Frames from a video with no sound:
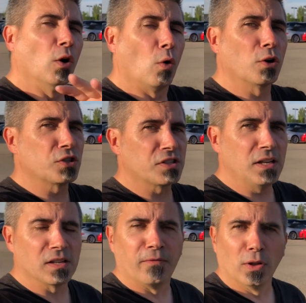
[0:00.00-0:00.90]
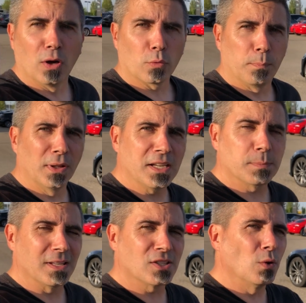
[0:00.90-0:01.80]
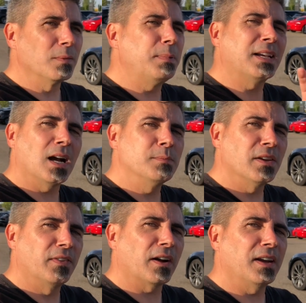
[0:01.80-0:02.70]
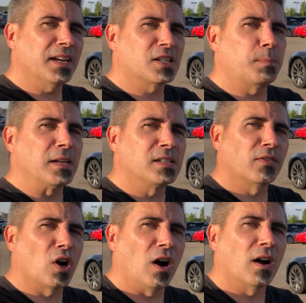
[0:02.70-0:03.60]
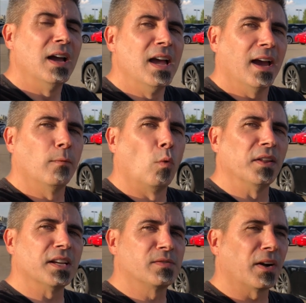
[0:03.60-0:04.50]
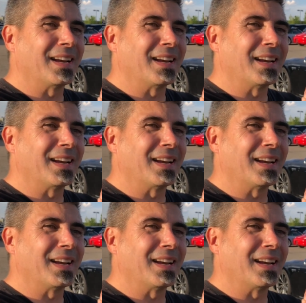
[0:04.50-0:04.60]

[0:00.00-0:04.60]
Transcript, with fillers: or just needs a full out replacement. So it becomes a very expensive car and one that's very